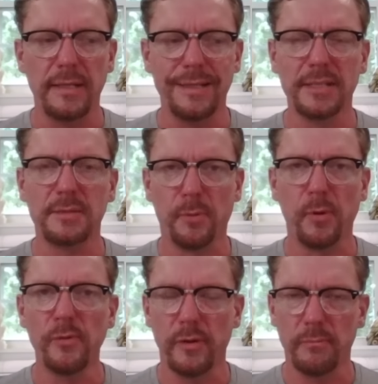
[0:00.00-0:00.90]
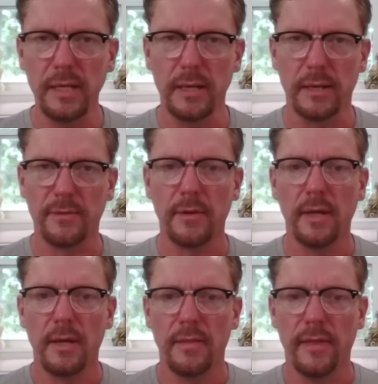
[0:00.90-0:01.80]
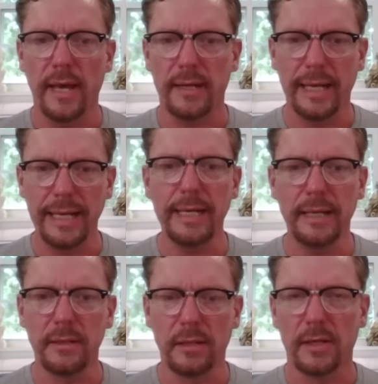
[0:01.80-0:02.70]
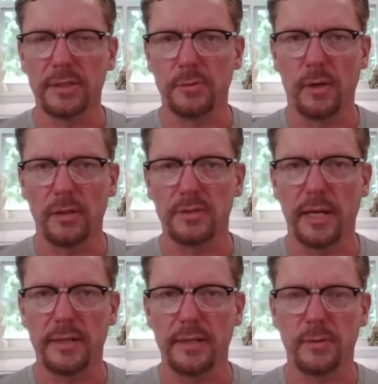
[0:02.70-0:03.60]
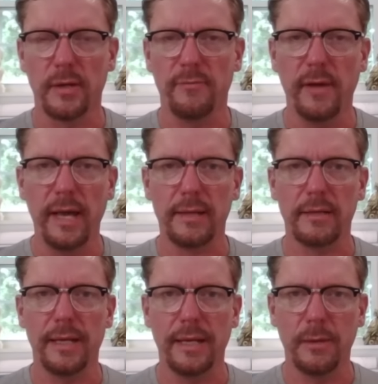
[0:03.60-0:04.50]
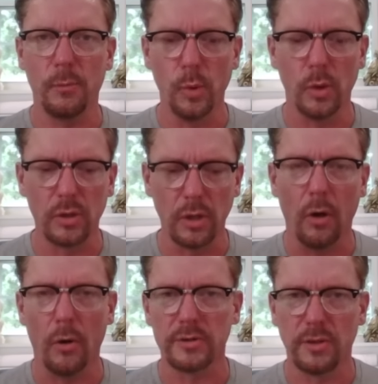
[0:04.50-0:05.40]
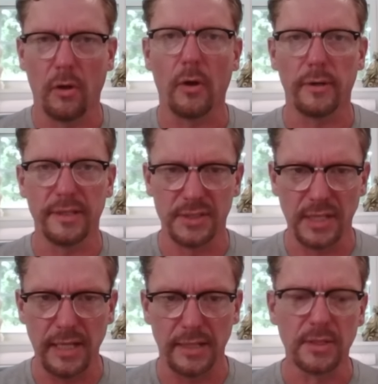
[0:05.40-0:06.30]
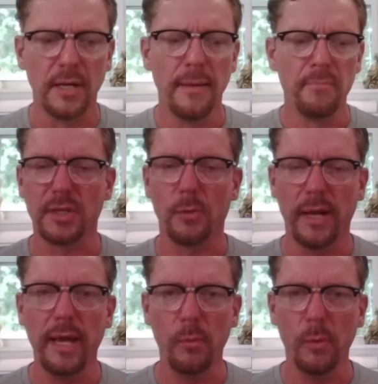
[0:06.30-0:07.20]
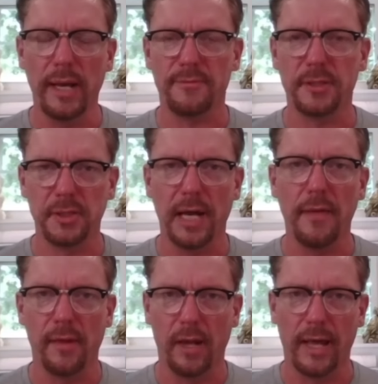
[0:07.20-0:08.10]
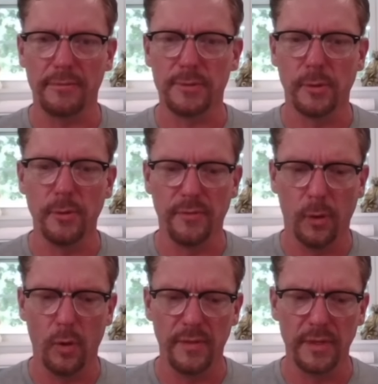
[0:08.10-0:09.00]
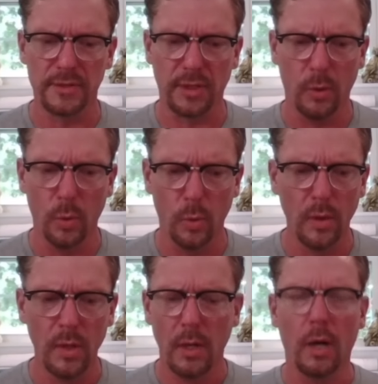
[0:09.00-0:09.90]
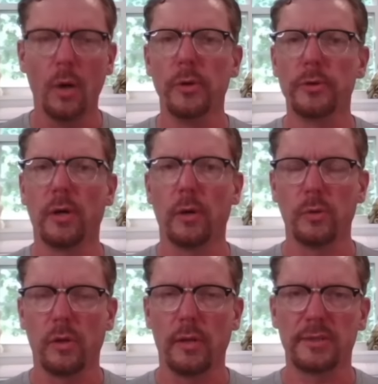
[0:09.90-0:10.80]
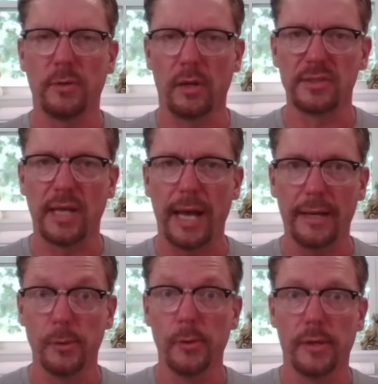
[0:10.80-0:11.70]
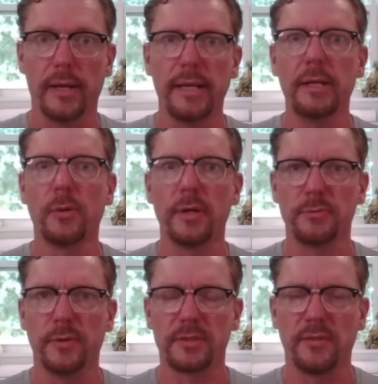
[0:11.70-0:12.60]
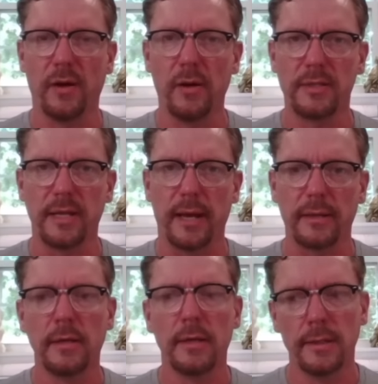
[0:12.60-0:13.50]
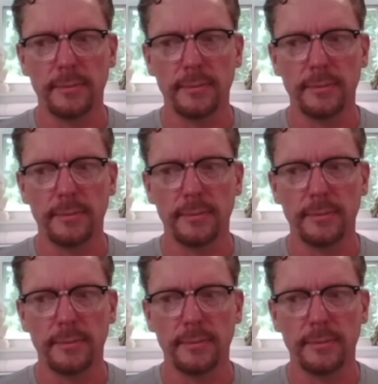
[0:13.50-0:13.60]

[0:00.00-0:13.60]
disproven myth that eating cholesterol and saturated fat will cause heart disease. And so now we have to shine the light of truth on this whole oh, your total cholesterol is high, you're at increased risk of heart attack.